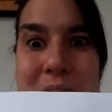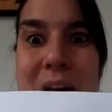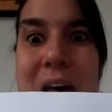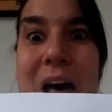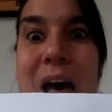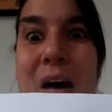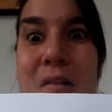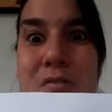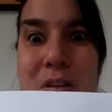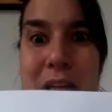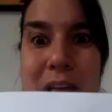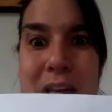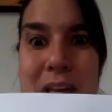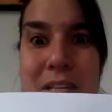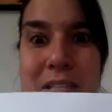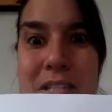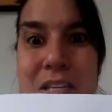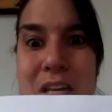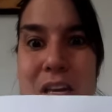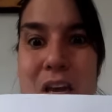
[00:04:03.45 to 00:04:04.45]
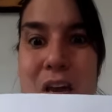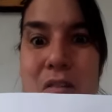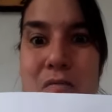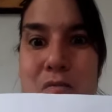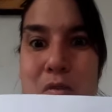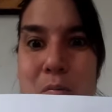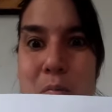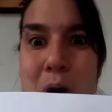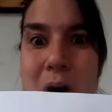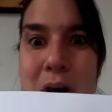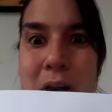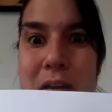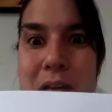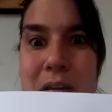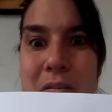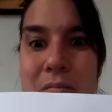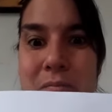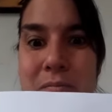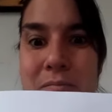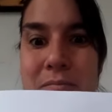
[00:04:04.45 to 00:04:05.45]
Have a nice day,
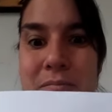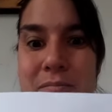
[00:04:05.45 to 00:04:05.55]
everybody.